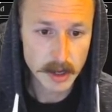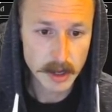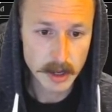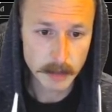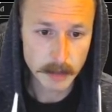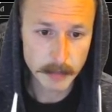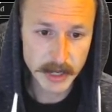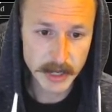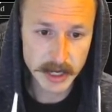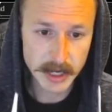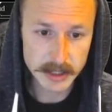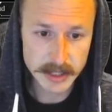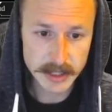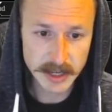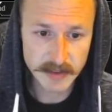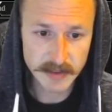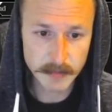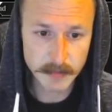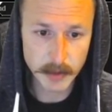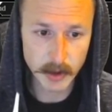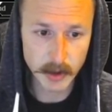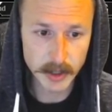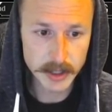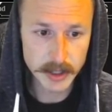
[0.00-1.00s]
Because I have
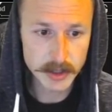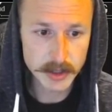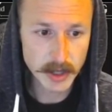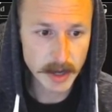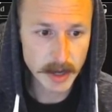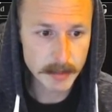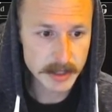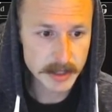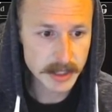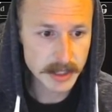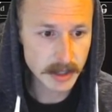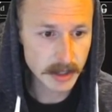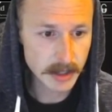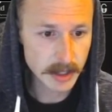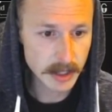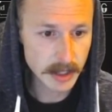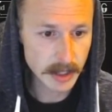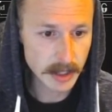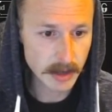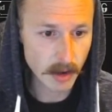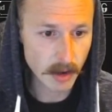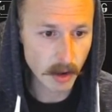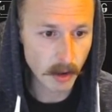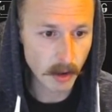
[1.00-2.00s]
Burning Tree Emissary and
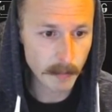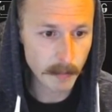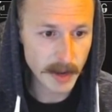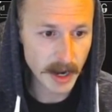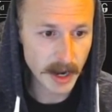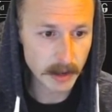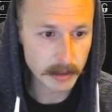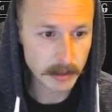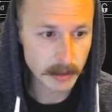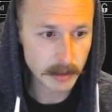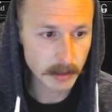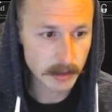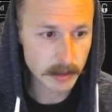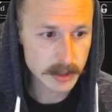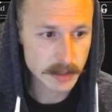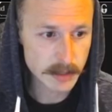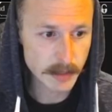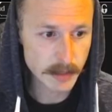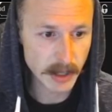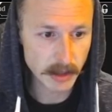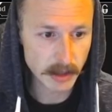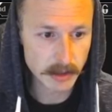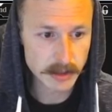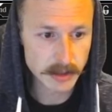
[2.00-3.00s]
all my other
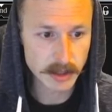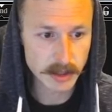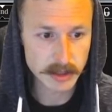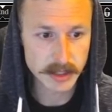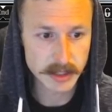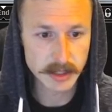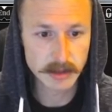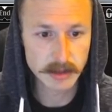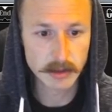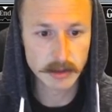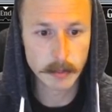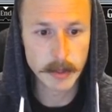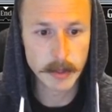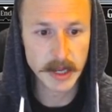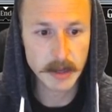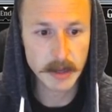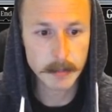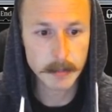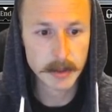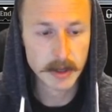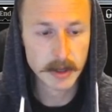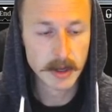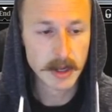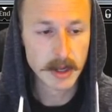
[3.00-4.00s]
spells are single pip,
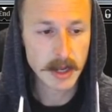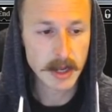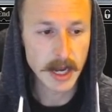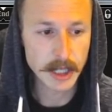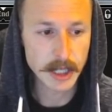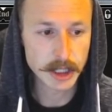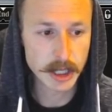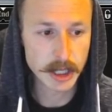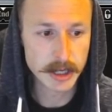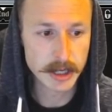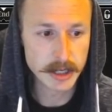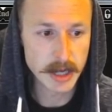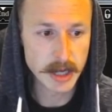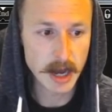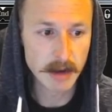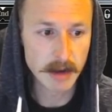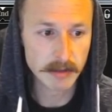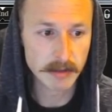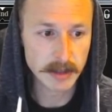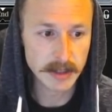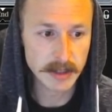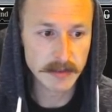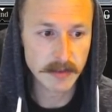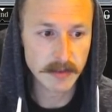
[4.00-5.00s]
I should not
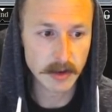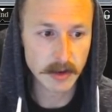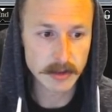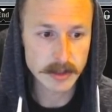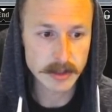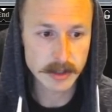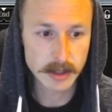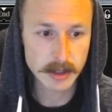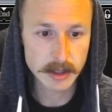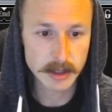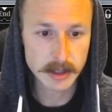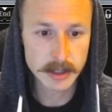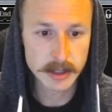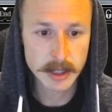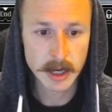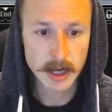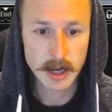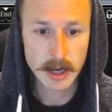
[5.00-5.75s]
lead Vault Scourge.